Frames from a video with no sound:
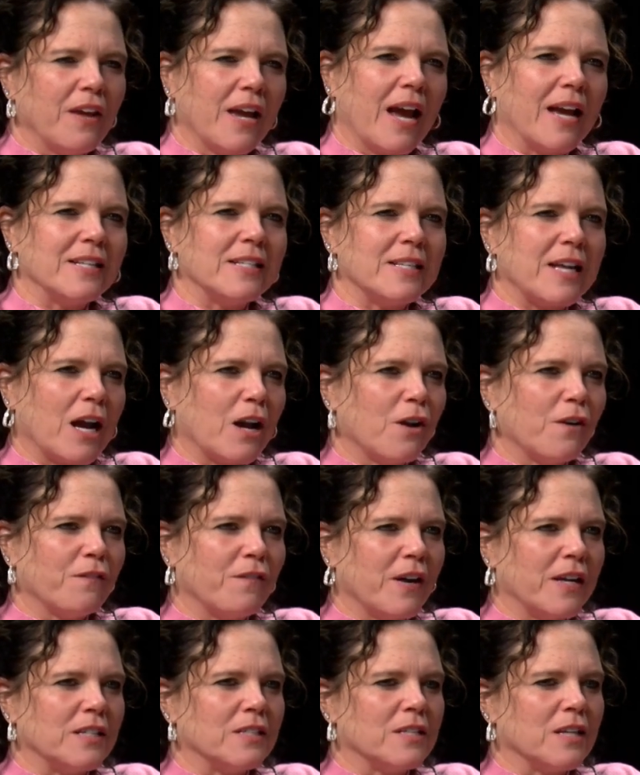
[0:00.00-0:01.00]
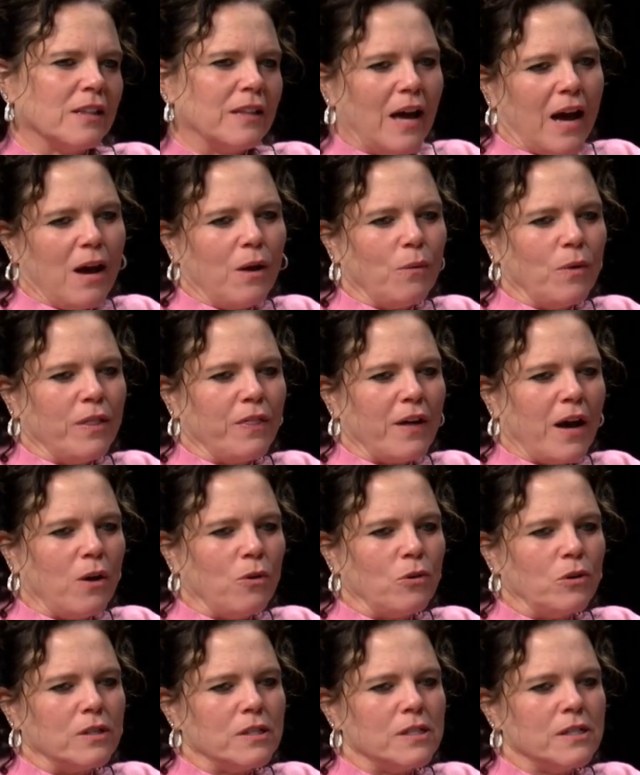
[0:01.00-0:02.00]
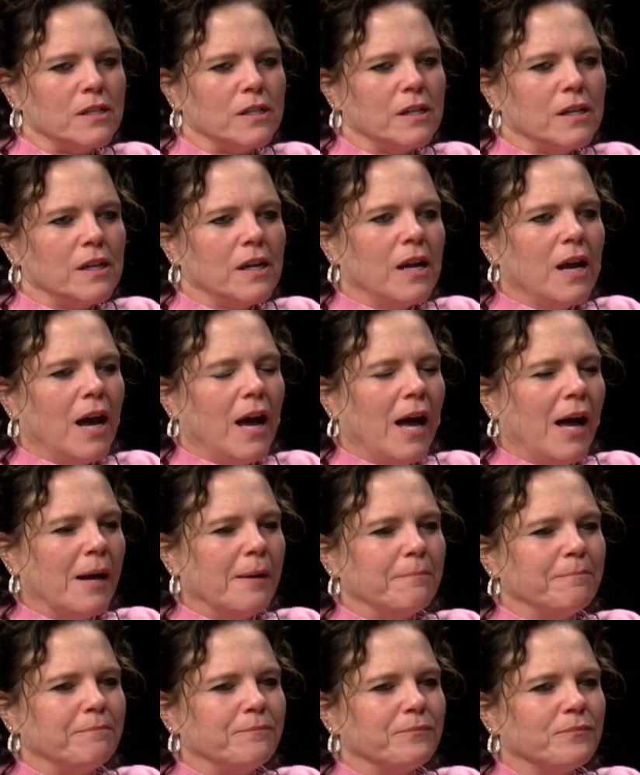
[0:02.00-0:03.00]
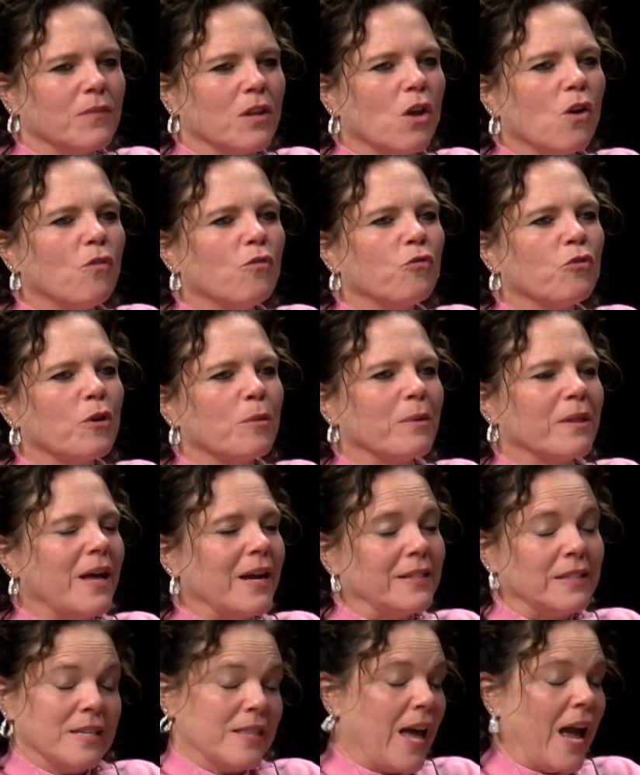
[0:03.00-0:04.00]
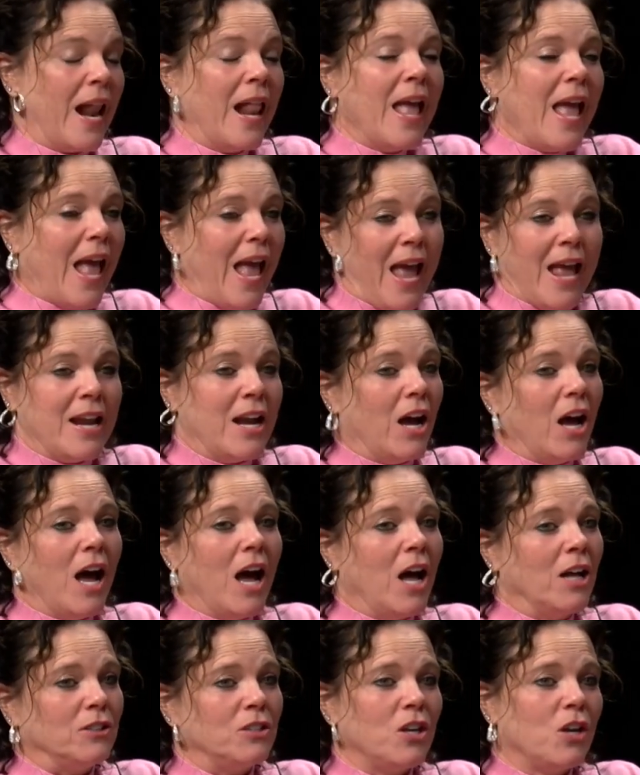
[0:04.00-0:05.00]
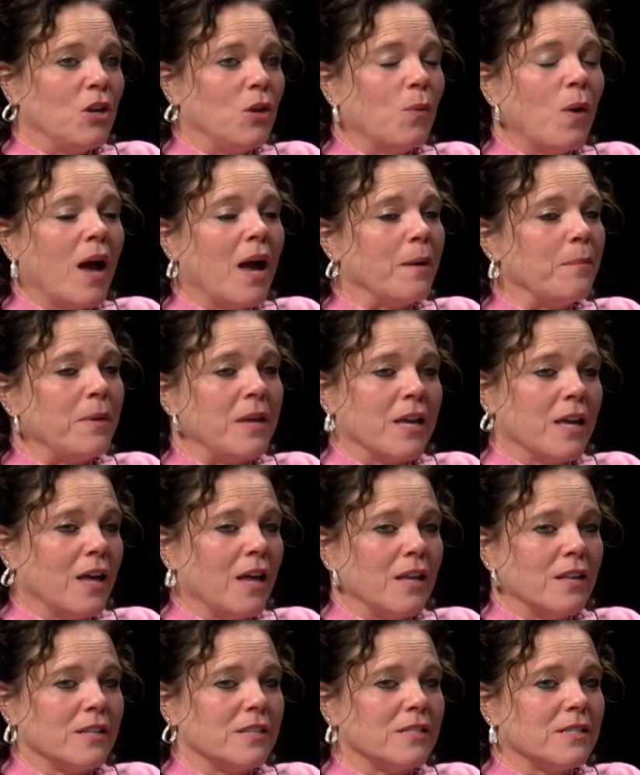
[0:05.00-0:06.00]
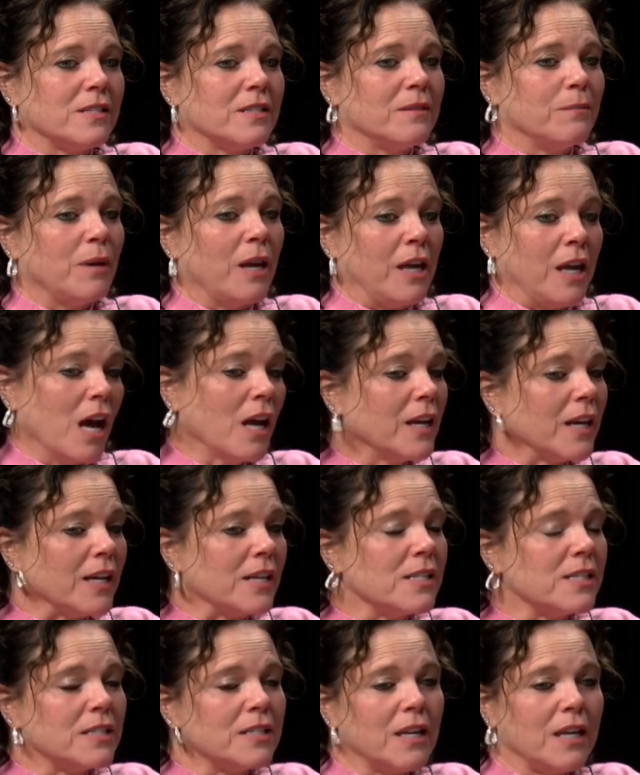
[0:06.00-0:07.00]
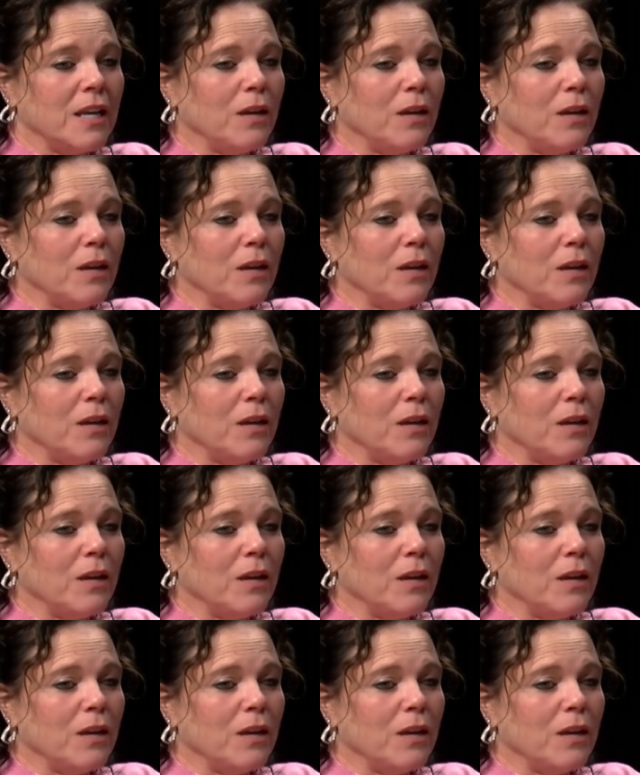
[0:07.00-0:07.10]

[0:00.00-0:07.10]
I sacrificed a lot without verbalizing that. And I'll tell you why, because my youngest,